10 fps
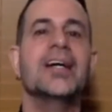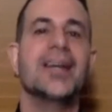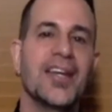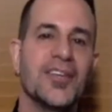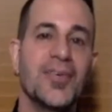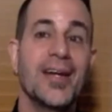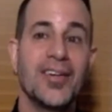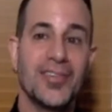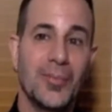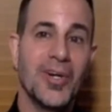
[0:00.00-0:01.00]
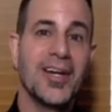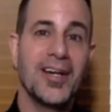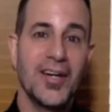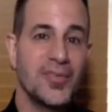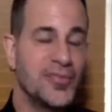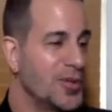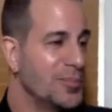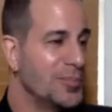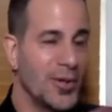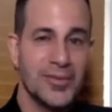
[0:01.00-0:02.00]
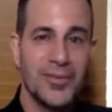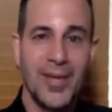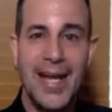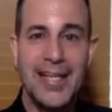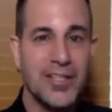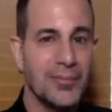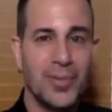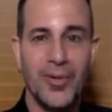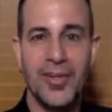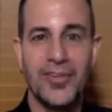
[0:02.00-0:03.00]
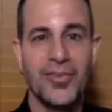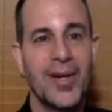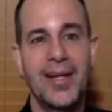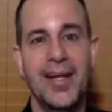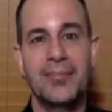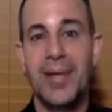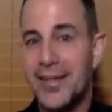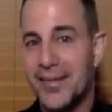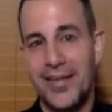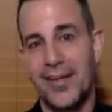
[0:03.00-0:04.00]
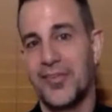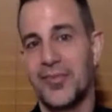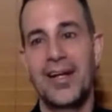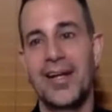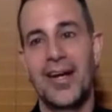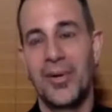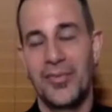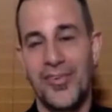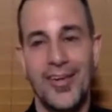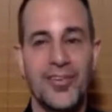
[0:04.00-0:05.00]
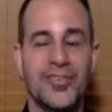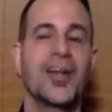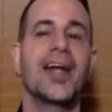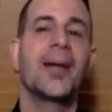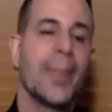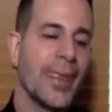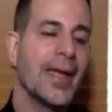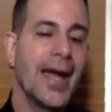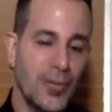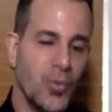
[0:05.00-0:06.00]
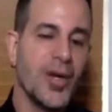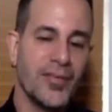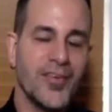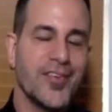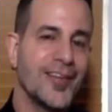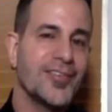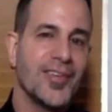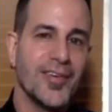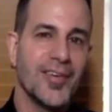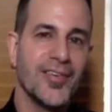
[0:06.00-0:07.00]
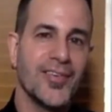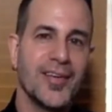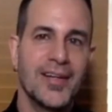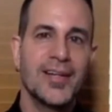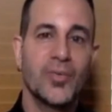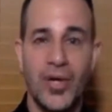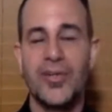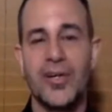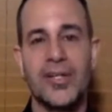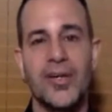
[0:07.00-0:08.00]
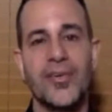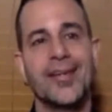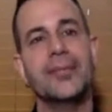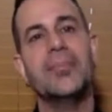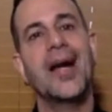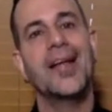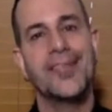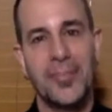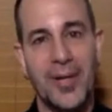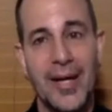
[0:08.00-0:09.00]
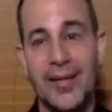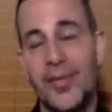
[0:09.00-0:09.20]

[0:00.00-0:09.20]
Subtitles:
It's funny because I'm working on a full-blown 8-component training beta test right now of sales training, and one of the sessions is one-call closing, the mindset behind it.